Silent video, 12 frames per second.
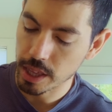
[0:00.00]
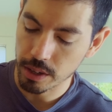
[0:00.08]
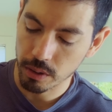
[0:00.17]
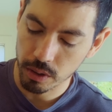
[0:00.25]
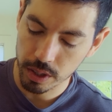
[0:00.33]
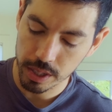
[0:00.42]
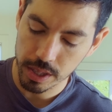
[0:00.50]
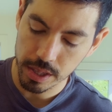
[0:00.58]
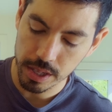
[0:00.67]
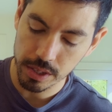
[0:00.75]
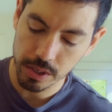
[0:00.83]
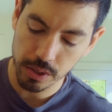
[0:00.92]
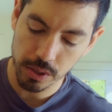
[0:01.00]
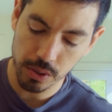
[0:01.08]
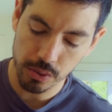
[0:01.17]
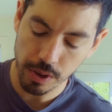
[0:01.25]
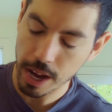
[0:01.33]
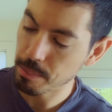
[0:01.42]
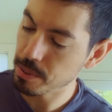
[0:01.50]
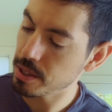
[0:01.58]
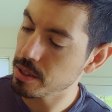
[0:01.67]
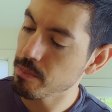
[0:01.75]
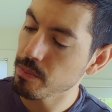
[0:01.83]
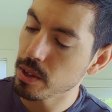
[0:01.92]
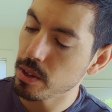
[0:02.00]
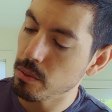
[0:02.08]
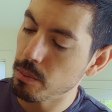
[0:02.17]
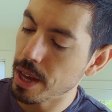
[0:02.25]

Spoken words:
then on these straps, we